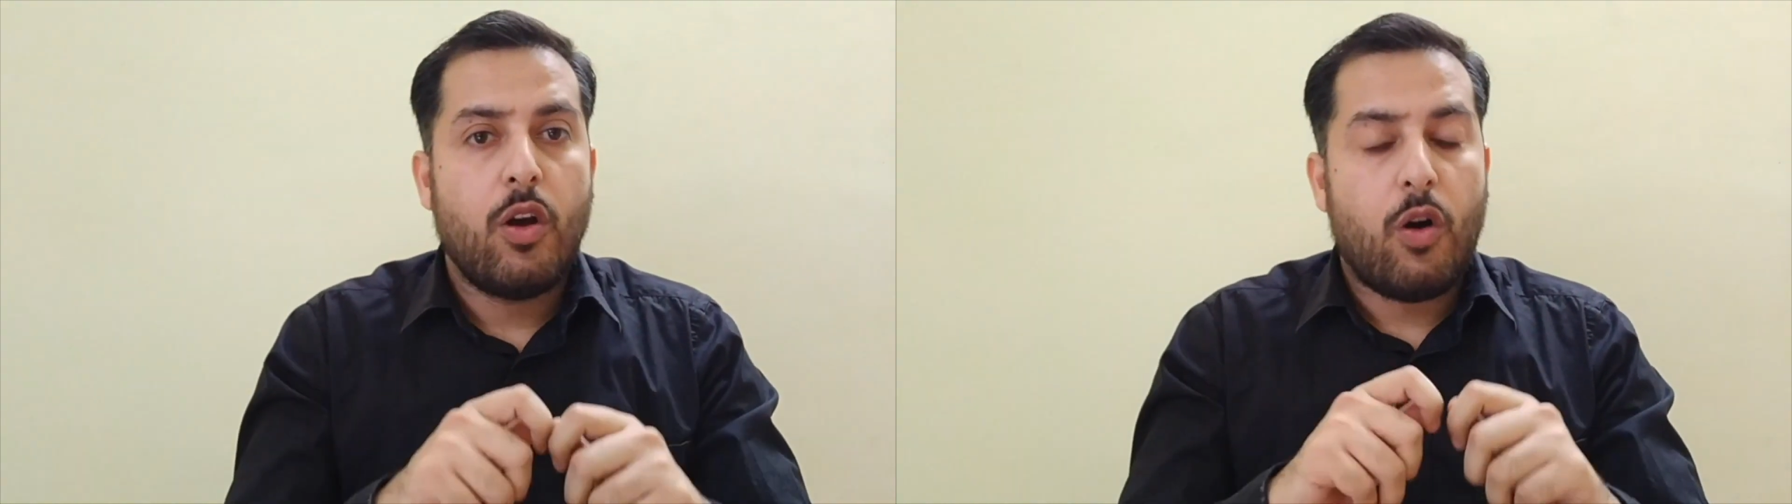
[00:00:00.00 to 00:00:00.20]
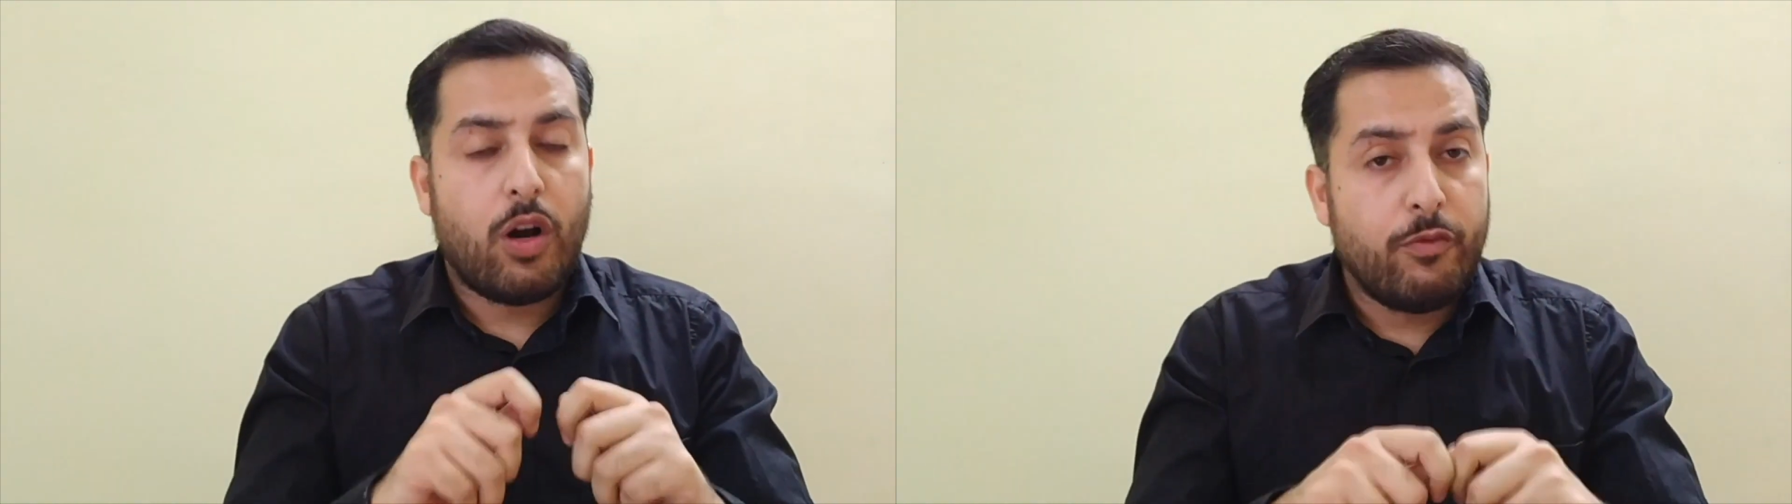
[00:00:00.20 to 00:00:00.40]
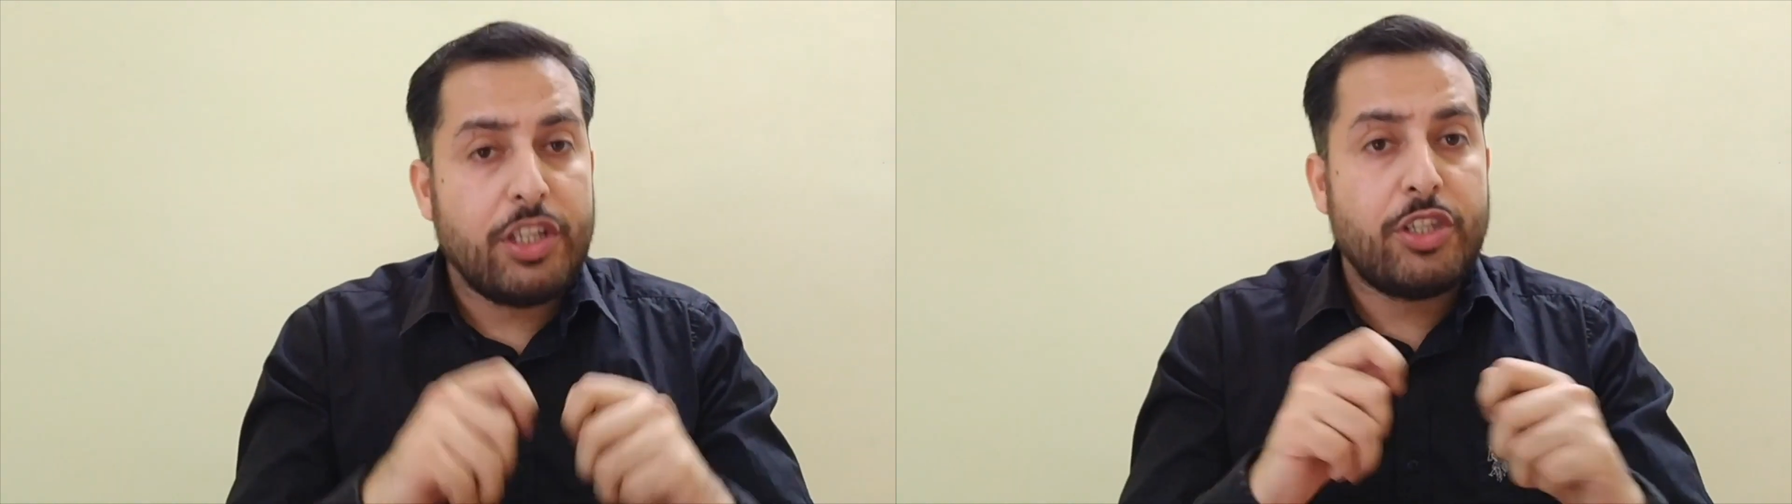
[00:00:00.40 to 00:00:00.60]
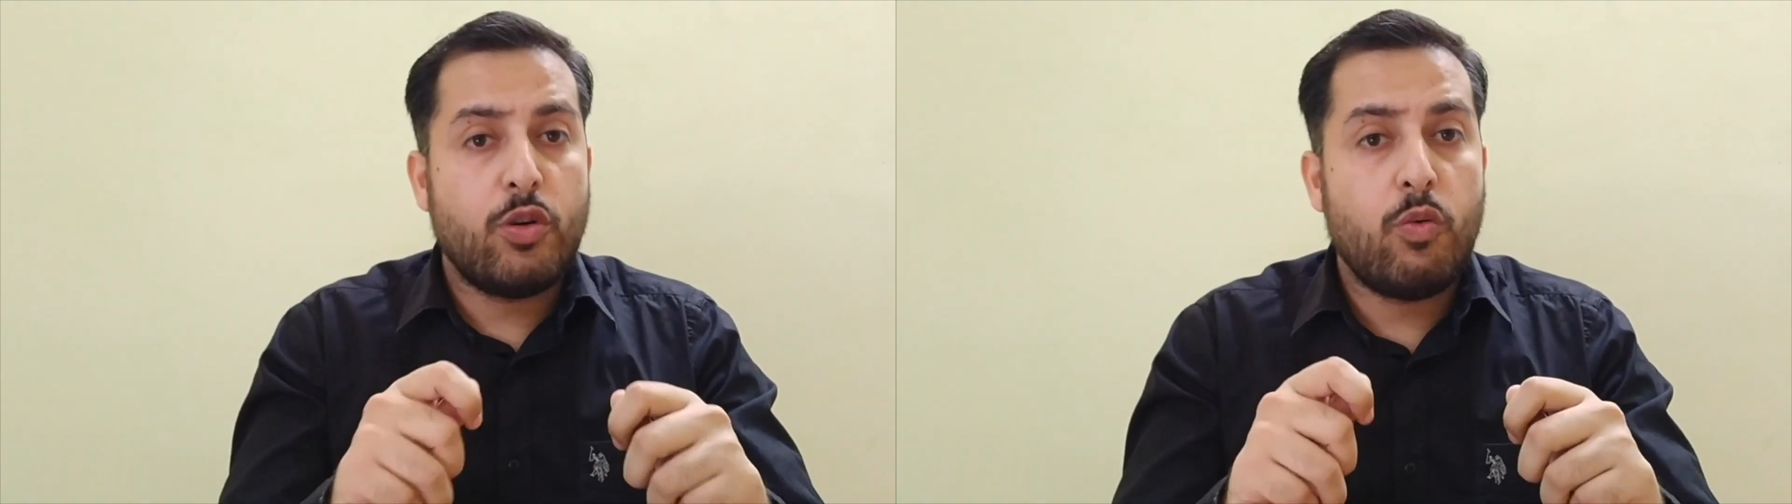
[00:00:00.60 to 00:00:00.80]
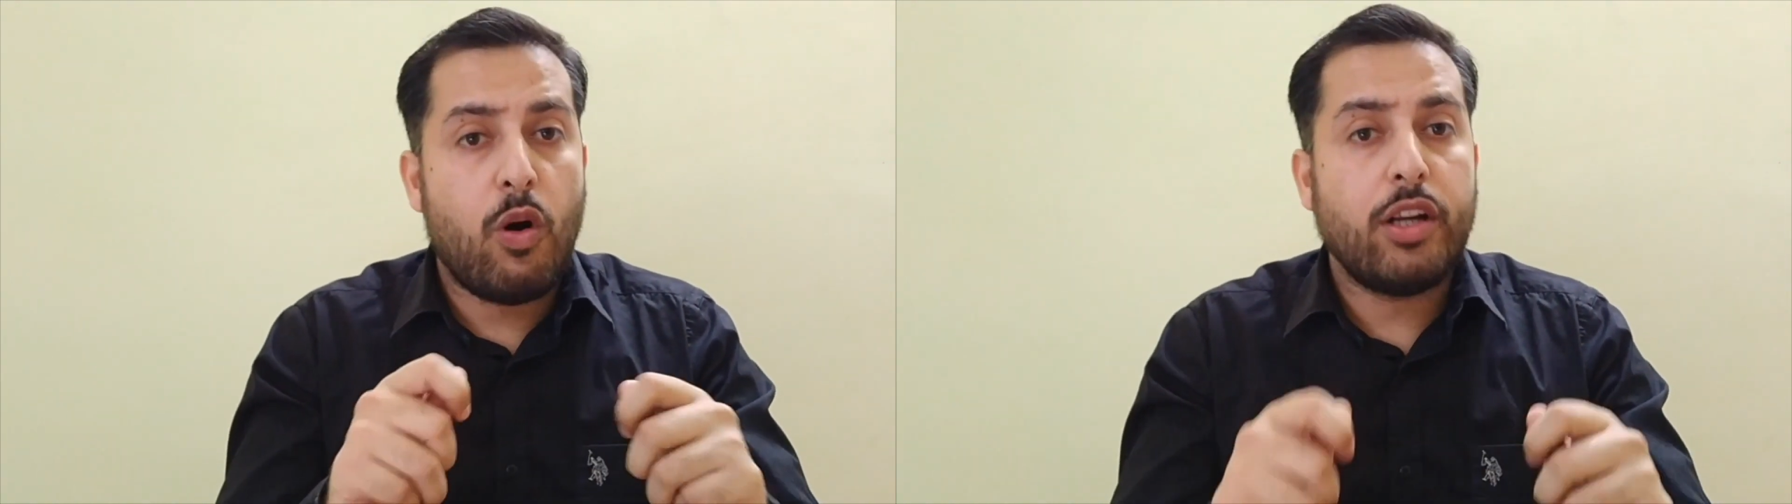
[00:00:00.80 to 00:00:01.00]
on which
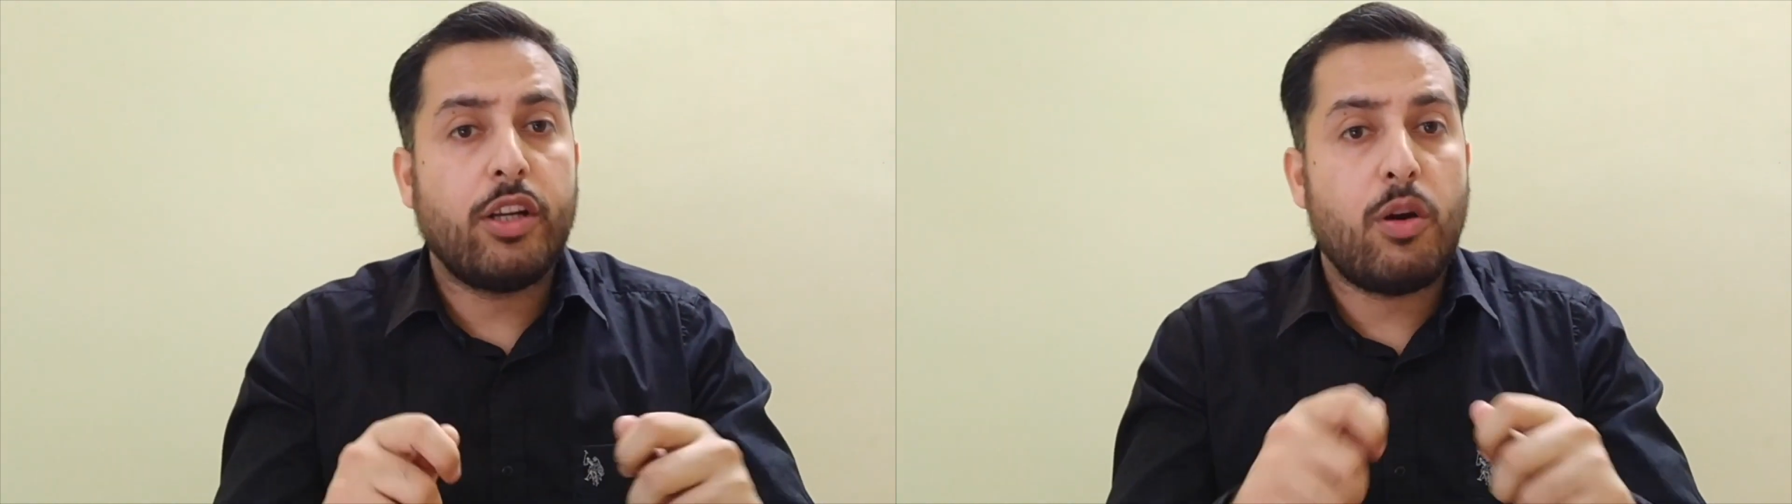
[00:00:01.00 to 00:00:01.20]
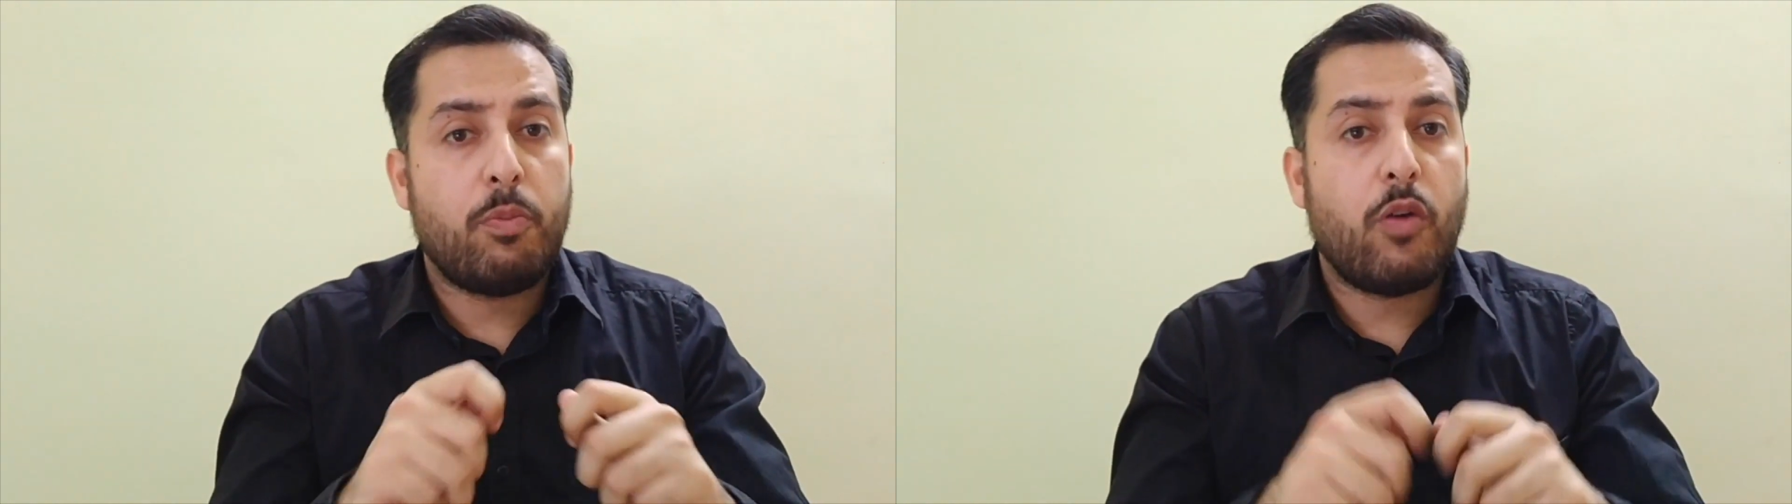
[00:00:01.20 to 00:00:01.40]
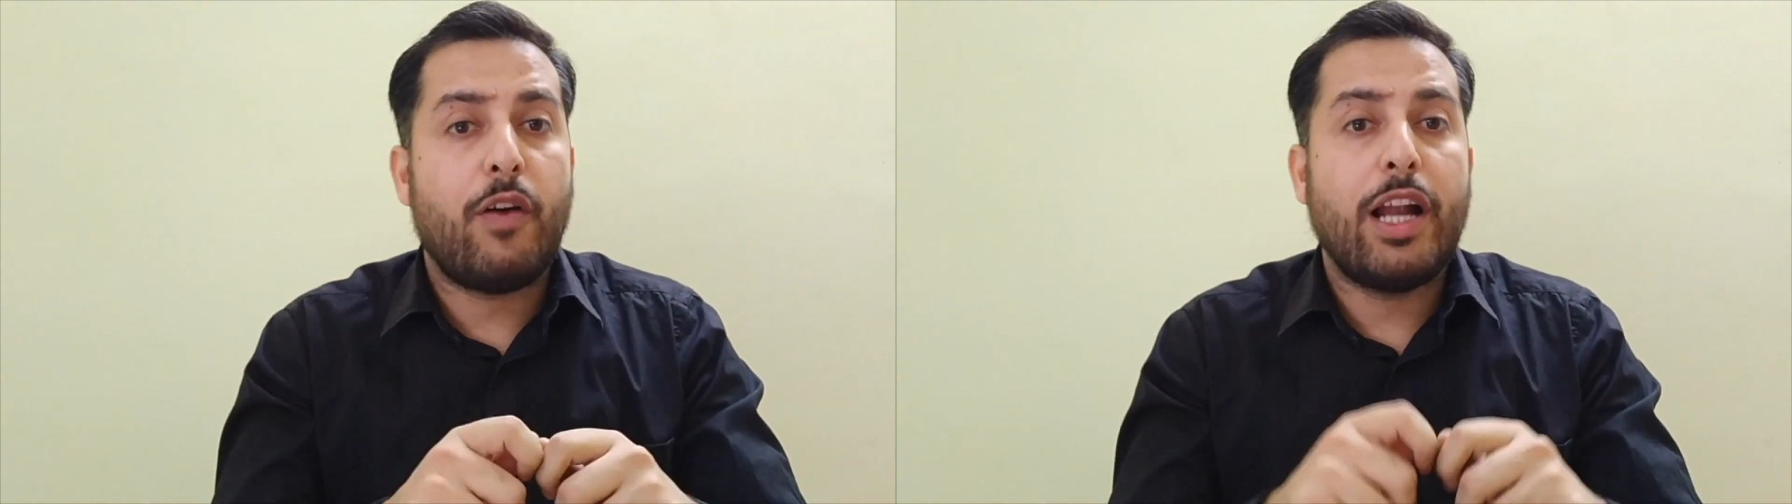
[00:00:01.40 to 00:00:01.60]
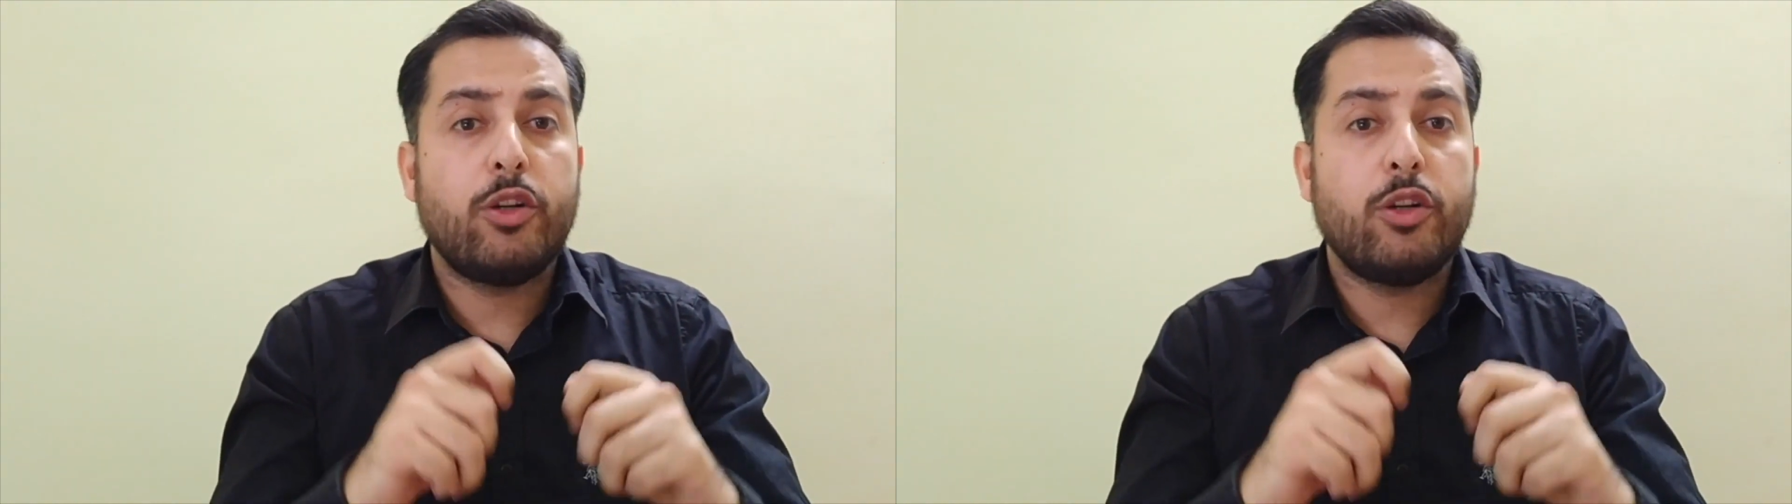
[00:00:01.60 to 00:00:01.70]
you want your profile